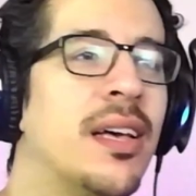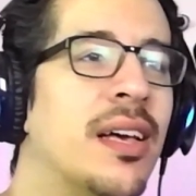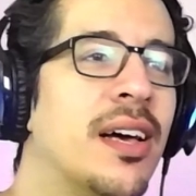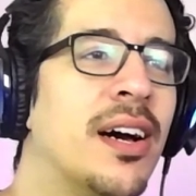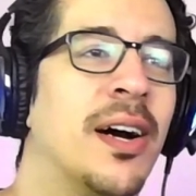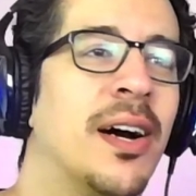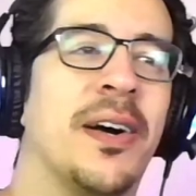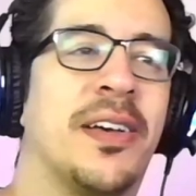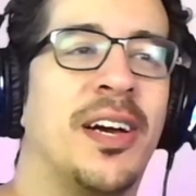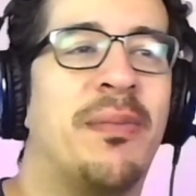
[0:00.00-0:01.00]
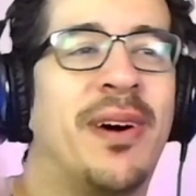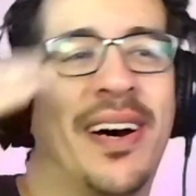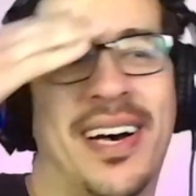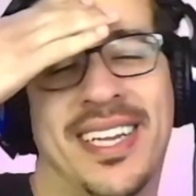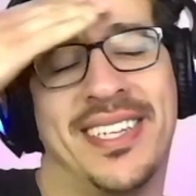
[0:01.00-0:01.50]
Oh, come
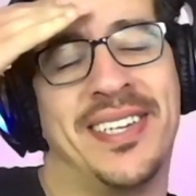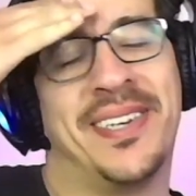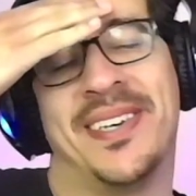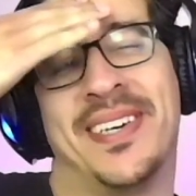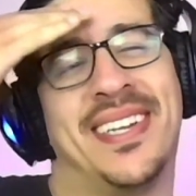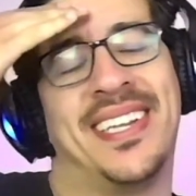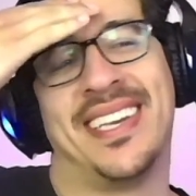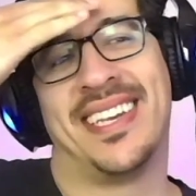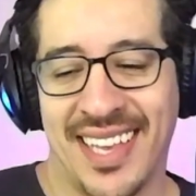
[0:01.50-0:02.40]
on, dude.